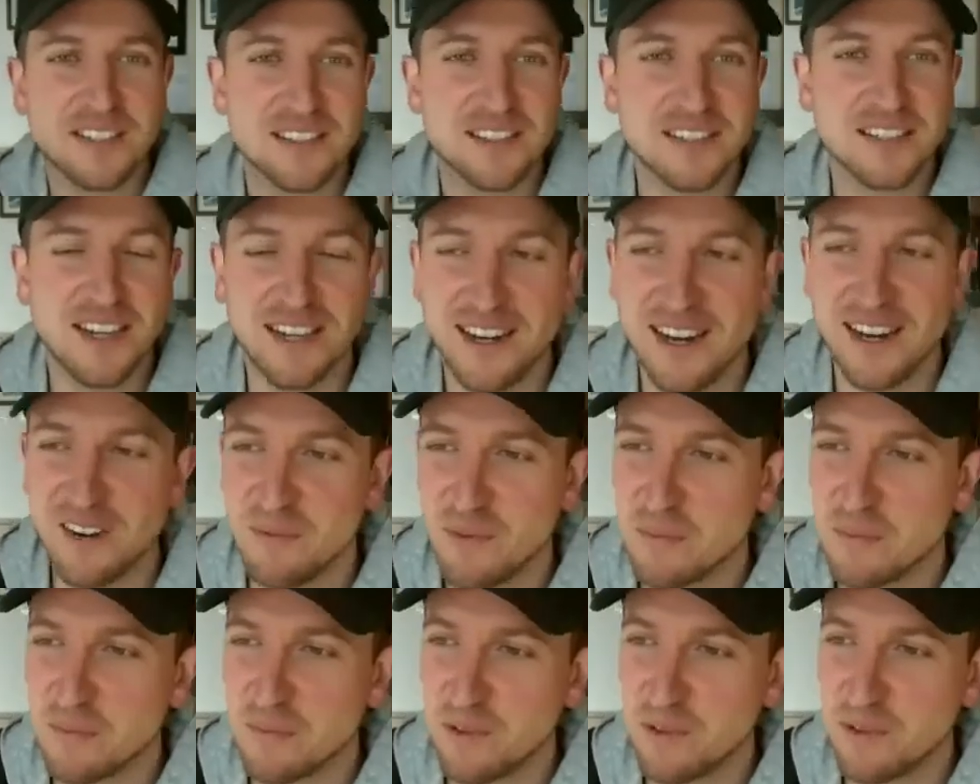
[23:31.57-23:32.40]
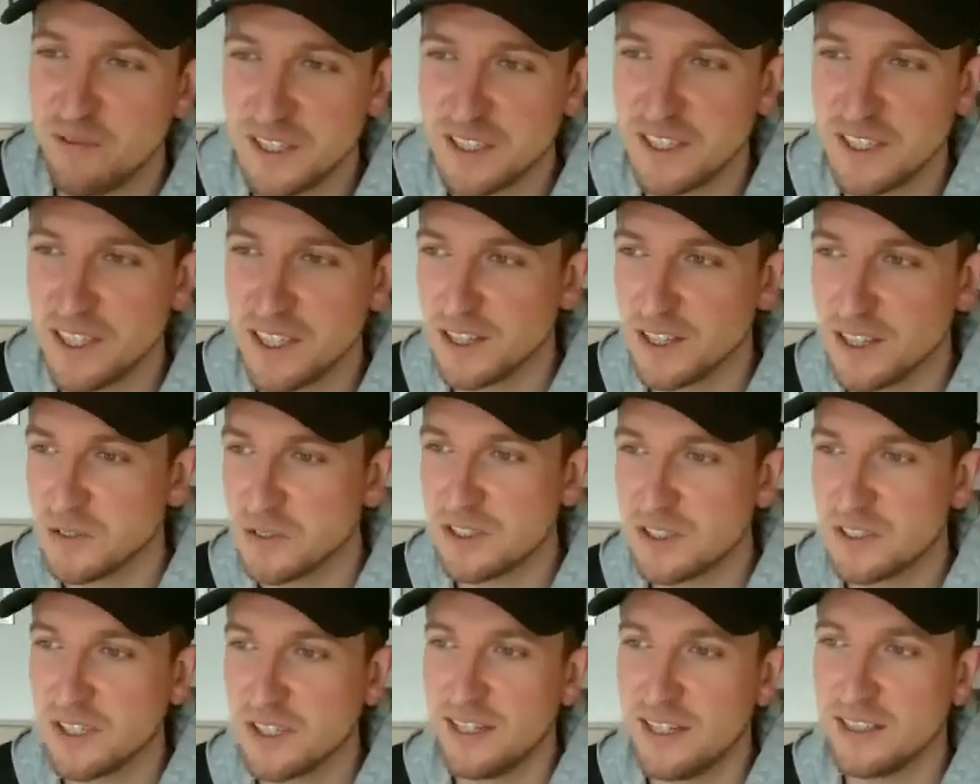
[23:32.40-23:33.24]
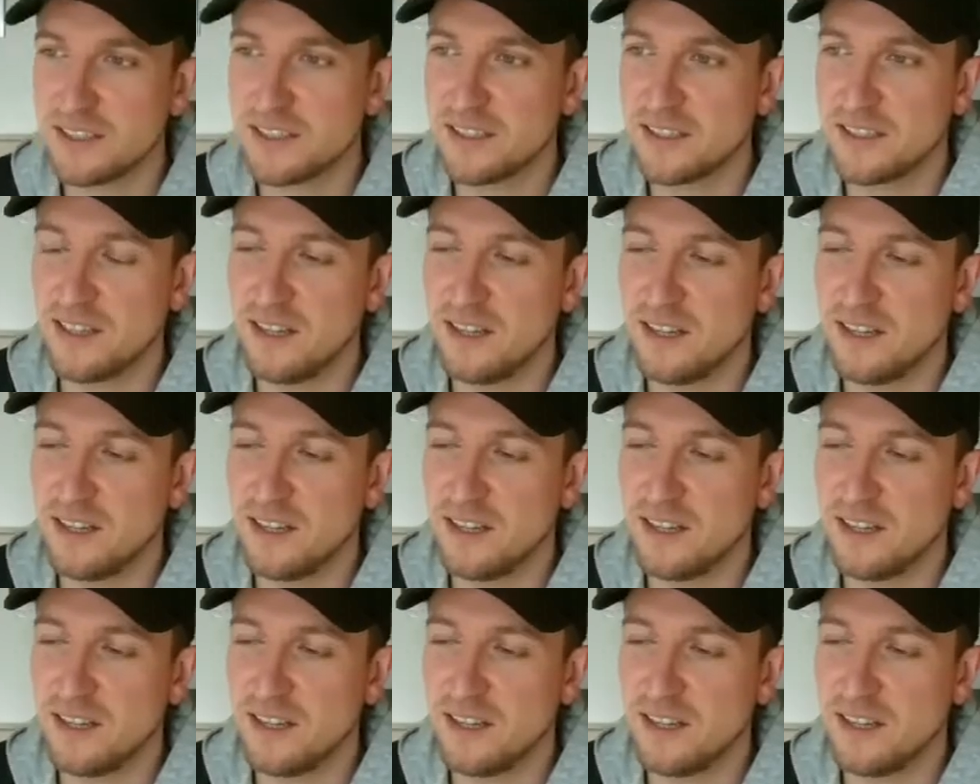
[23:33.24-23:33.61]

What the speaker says: because I remember visiting those sites